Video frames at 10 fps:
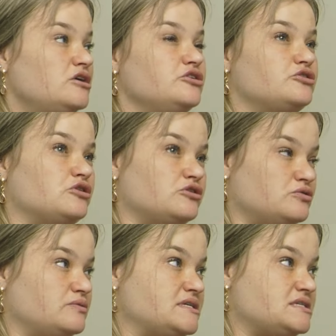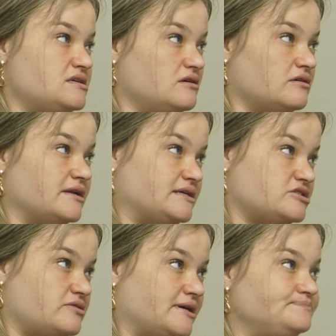you can't always see on
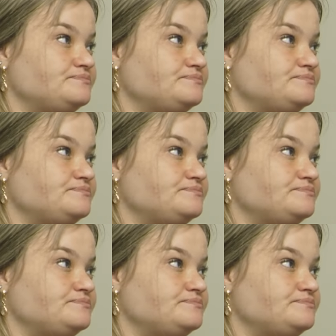x-ray,